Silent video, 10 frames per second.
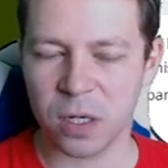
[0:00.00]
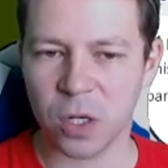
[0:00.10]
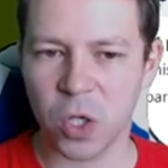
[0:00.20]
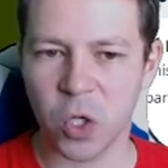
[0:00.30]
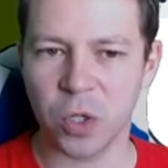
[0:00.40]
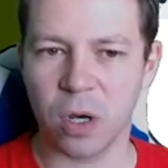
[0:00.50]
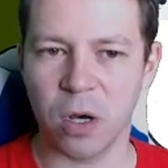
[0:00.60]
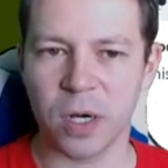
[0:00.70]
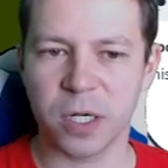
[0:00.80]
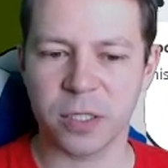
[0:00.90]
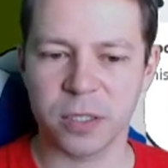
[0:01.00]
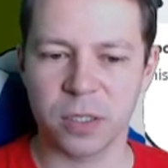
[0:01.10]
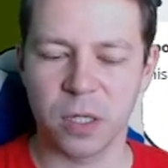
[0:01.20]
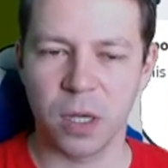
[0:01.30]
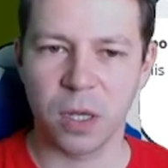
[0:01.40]
good honors.
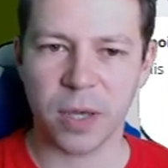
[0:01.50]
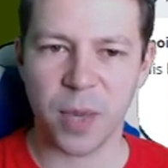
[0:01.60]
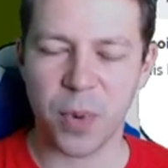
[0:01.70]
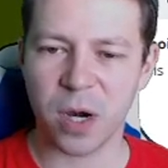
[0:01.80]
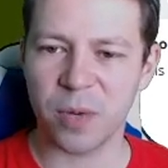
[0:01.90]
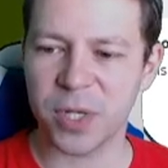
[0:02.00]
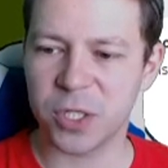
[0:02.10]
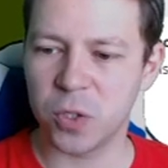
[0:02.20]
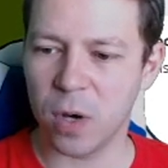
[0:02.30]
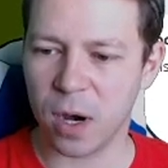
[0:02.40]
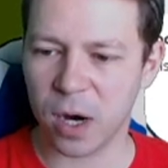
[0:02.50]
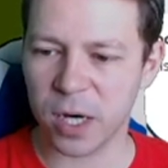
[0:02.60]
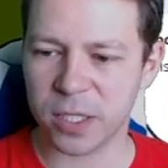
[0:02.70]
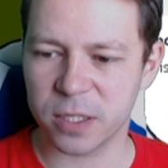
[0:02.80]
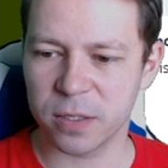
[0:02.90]
Okay, partner bids 2
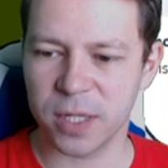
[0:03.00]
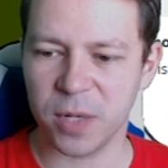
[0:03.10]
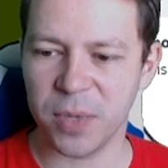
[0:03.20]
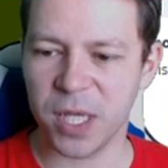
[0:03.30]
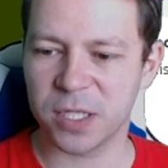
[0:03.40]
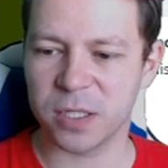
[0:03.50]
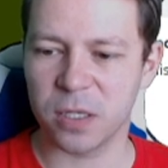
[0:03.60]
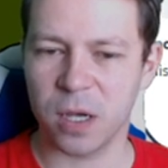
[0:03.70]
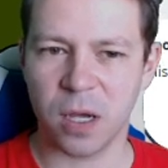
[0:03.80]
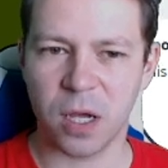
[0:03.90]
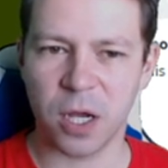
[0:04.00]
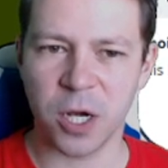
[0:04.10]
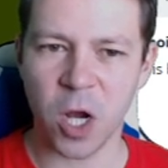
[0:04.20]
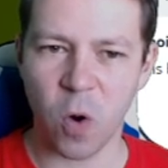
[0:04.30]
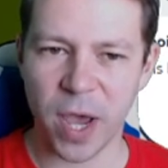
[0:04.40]
hearts. That means
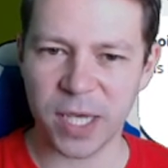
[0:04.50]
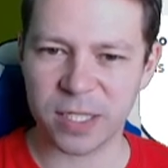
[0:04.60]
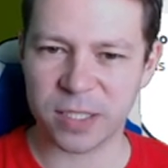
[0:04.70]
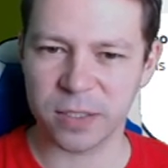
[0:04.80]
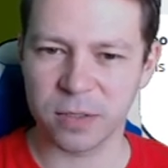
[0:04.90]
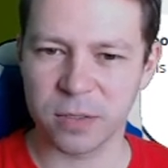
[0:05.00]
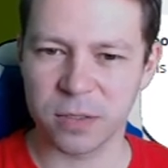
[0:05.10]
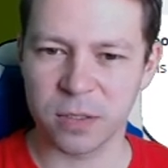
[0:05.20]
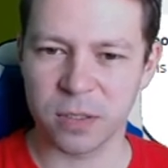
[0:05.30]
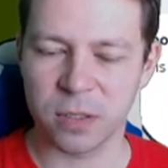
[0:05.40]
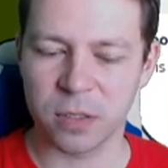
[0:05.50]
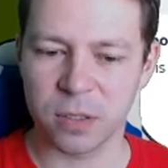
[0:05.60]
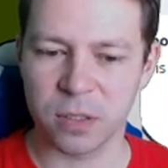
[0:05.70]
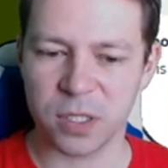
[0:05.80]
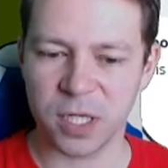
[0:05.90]
no ace.
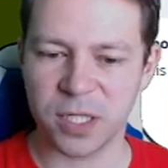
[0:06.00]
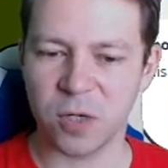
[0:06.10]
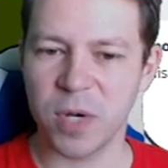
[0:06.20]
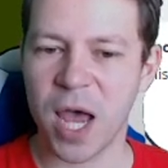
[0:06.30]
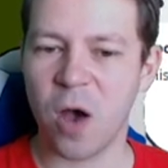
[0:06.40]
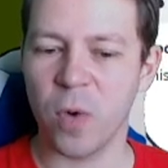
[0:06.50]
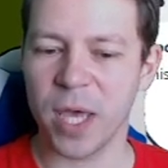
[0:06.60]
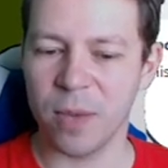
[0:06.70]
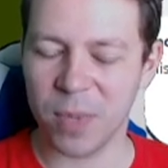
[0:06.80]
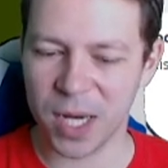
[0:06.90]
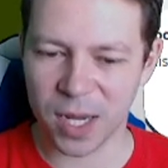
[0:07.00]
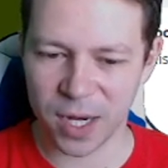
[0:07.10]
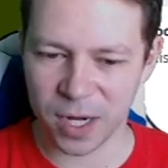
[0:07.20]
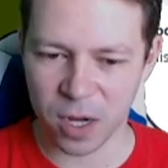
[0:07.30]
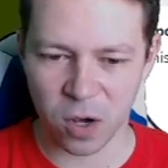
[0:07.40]
See, so now we
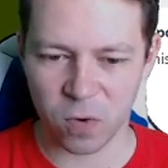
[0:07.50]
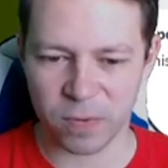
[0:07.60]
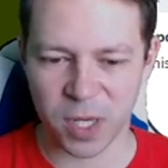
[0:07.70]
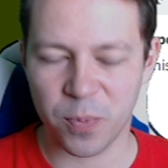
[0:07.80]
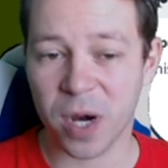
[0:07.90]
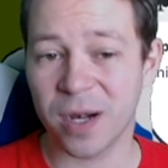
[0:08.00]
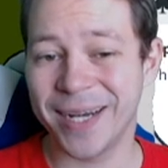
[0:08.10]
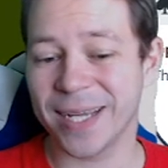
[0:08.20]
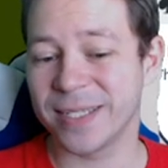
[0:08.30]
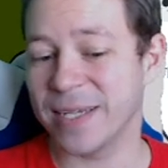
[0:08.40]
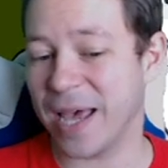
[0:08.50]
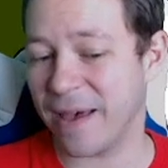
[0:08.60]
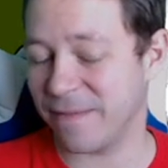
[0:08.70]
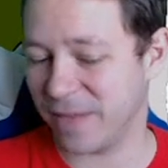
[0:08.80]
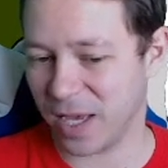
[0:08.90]
immediately know that partner doesn't
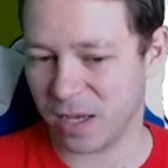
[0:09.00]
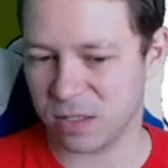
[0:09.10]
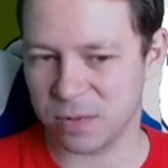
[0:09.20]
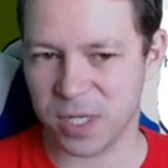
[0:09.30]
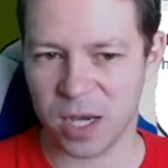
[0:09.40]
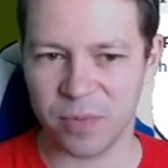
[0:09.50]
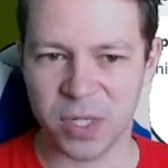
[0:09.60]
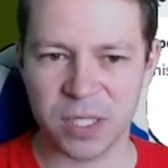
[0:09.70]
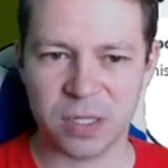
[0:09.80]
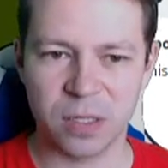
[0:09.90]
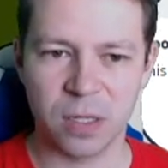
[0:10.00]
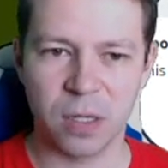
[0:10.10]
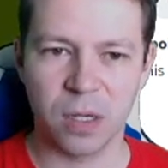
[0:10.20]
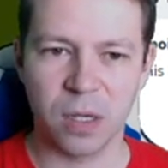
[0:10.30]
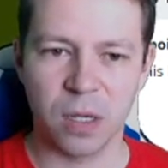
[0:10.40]
have the ace of diamonds.
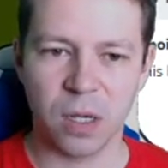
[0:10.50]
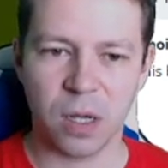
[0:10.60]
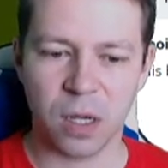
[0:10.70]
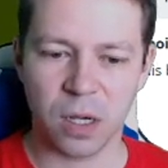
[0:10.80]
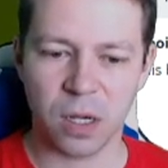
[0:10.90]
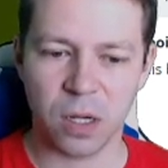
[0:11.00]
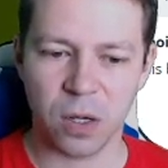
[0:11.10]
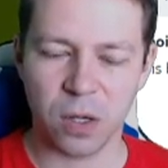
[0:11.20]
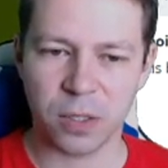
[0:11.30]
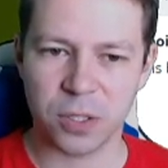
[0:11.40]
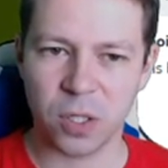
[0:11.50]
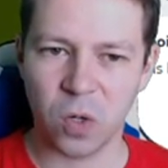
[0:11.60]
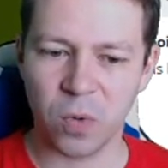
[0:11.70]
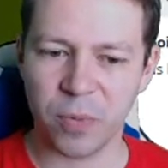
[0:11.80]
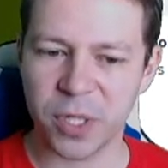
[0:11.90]

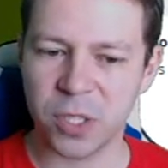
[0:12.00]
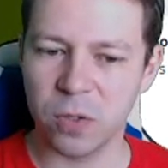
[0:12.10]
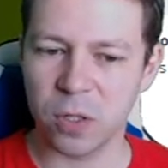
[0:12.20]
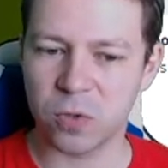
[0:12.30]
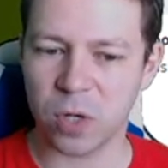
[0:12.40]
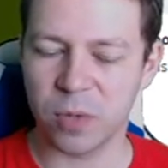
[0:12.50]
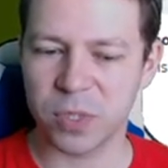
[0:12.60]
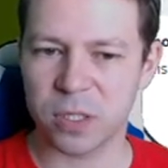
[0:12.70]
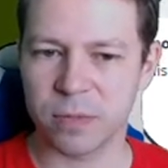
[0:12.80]
So we bid 2 no trumps.